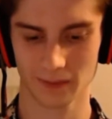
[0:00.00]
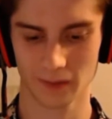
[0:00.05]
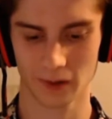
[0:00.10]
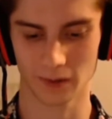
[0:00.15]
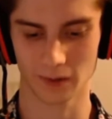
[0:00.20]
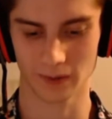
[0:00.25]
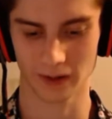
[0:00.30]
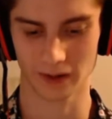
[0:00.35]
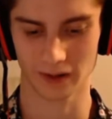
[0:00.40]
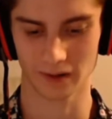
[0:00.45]

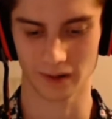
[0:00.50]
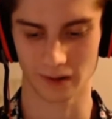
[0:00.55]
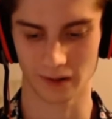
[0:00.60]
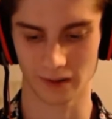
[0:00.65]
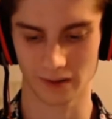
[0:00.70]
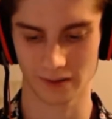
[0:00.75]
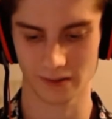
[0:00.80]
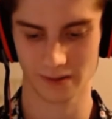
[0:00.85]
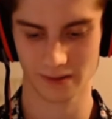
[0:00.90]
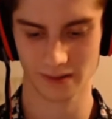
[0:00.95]
My
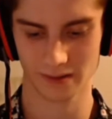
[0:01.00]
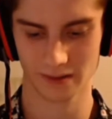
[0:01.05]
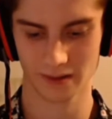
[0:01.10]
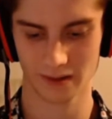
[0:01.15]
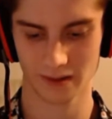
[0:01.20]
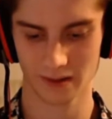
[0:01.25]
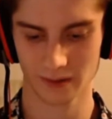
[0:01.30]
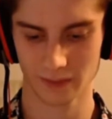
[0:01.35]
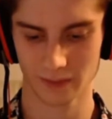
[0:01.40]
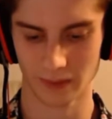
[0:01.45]
personal
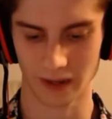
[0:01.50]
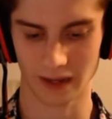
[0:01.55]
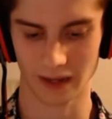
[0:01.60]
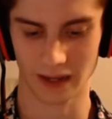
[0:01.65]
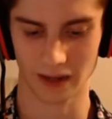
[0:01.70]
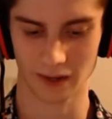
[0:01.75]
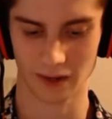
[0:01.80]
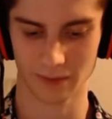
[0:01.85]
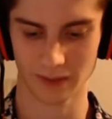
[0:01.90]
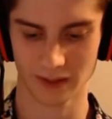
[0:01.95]
purpose
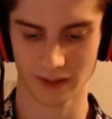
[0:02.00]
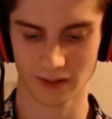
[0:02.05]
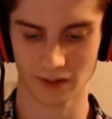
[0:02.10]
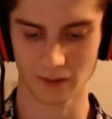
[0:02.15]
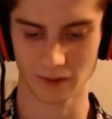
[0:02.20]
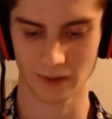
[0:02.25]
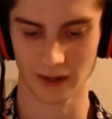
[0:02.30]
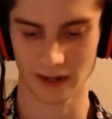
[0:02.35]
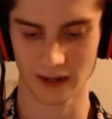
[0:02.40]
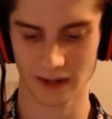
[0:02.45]
statement
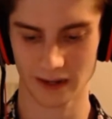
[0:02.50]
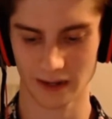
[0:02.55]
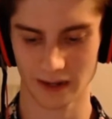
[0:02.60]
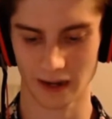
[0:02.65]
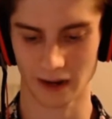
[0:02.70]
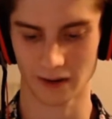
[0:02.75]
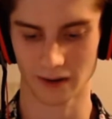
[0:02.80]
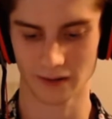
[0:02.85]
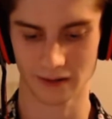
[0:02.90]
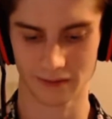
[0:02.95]
informed me